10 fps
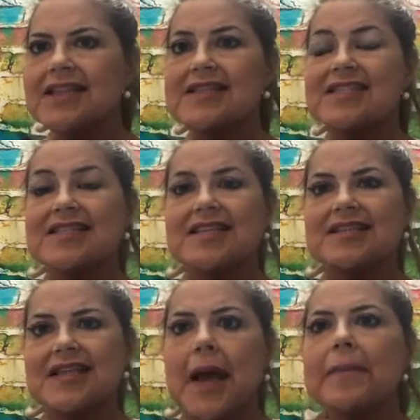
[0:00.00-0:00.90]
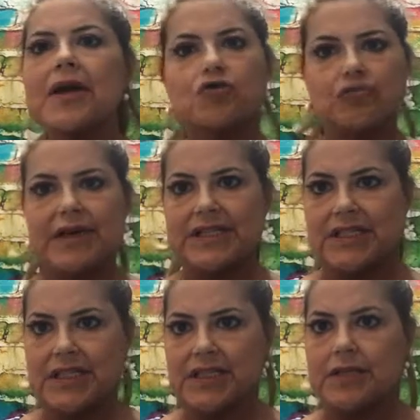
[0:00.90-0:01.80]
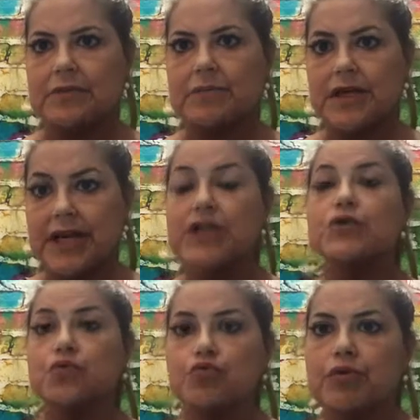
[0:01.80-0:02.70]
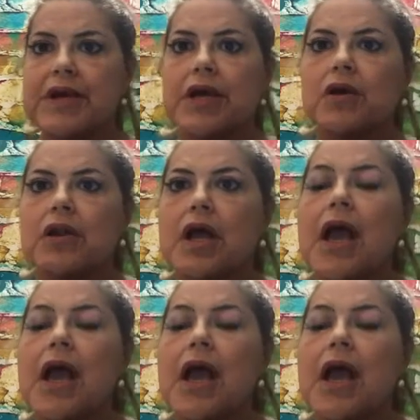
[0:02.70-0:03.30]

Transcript: Systemic racism. It's real.